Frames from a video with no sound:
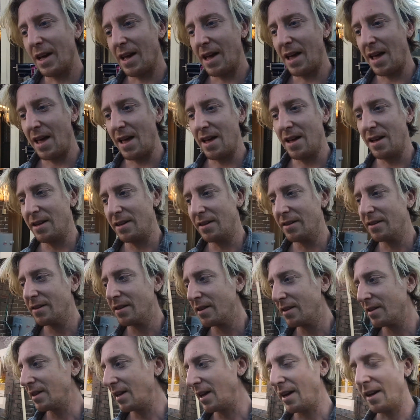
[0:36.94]
and
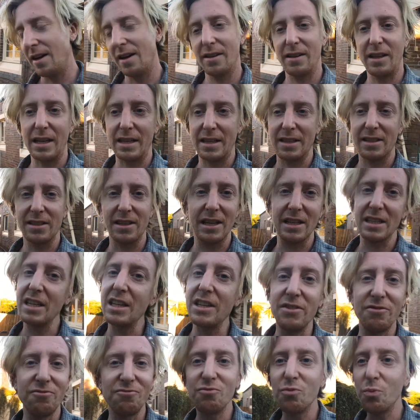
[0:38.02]
yeah, I guess like
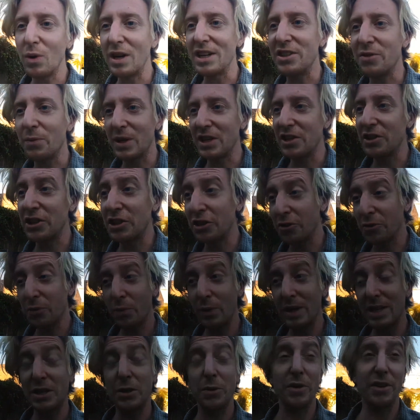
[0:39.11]
in
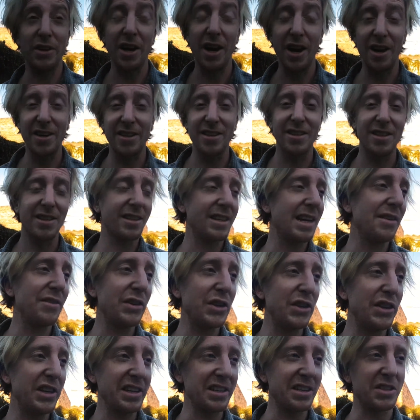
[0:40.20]
when you're an artist,
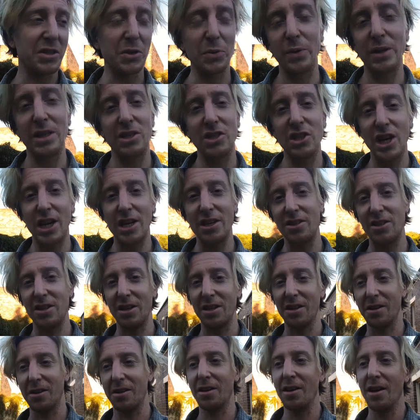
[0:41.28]
everything is always
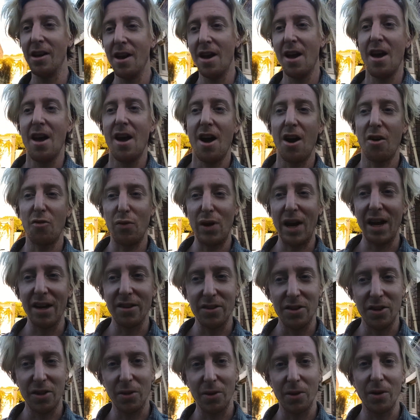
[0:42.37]
changing
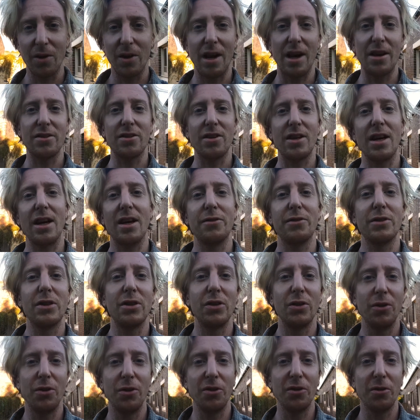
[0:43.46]
around you, and you have
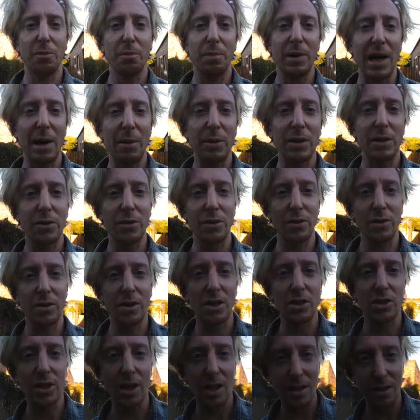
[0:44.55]
to be able to
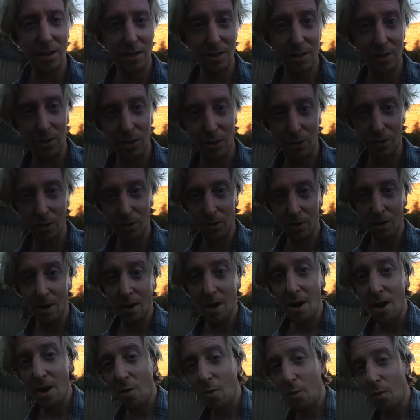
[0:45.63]
adjust to
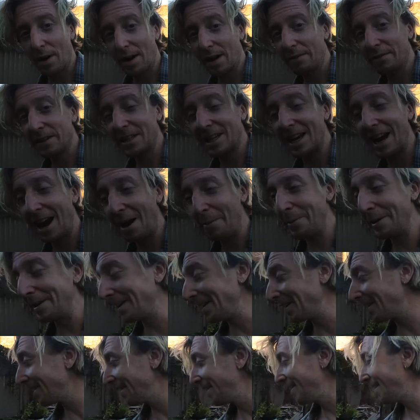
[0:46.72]
whatever's
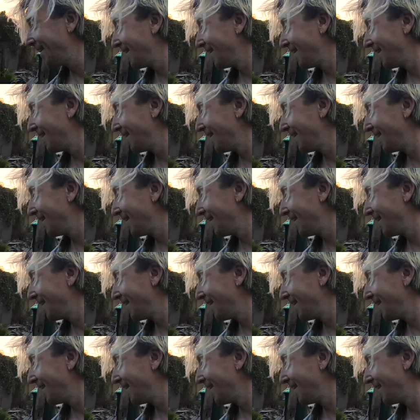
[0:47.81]
happening,